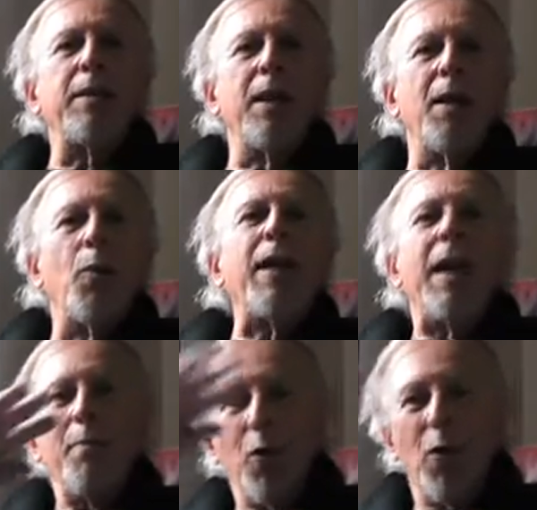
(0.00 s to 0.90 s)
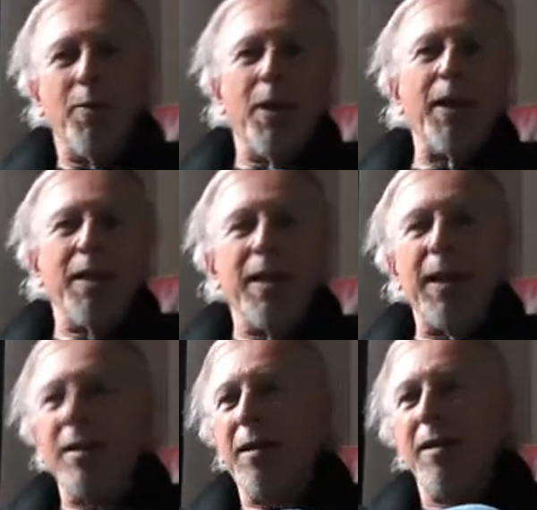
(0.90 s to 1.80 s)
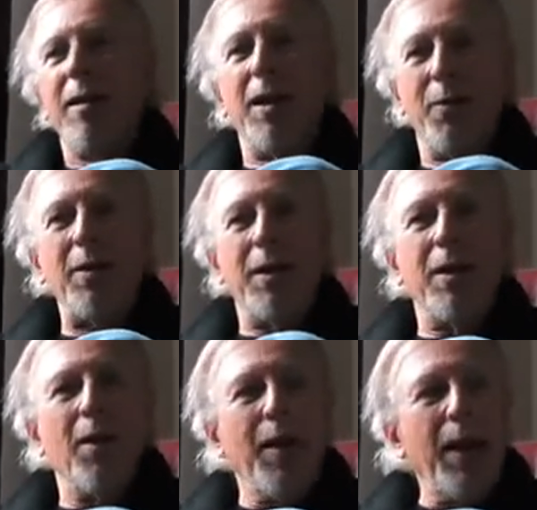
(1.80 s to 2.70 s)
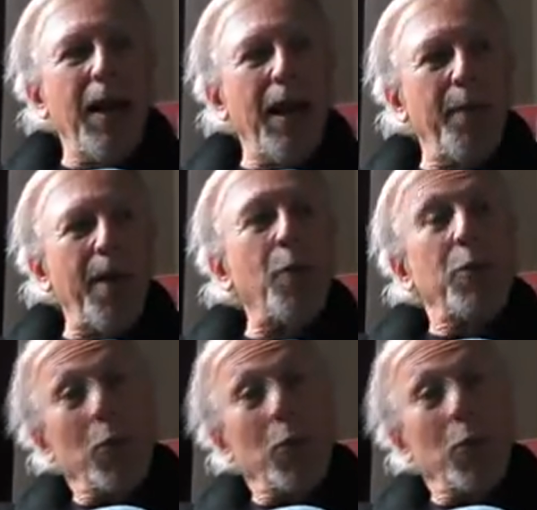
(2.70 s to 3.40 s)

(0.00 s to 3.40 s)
But we had more money than they did, and which